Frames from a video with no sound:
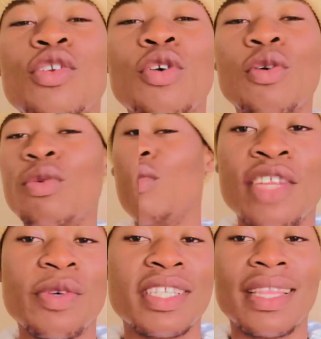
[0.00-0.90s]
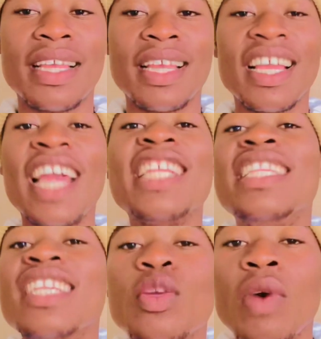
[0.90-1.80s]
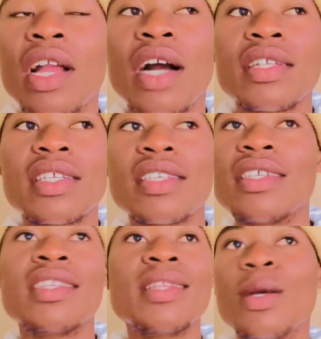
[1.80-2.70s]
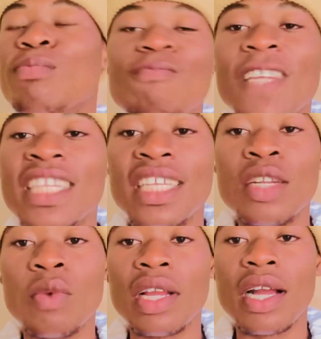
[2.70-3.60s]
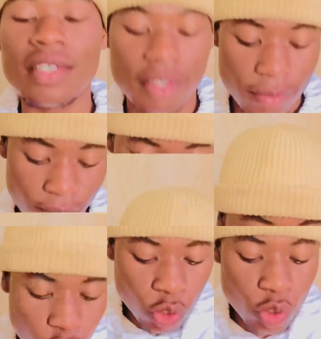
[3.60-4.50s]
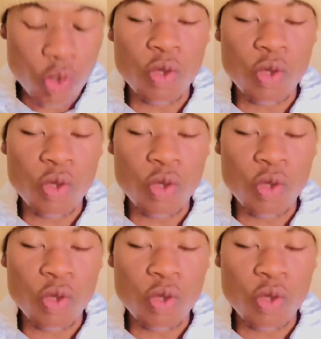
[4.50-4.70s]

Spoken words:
know what he was thinking and it didn't work out. It didn't work out. Do you do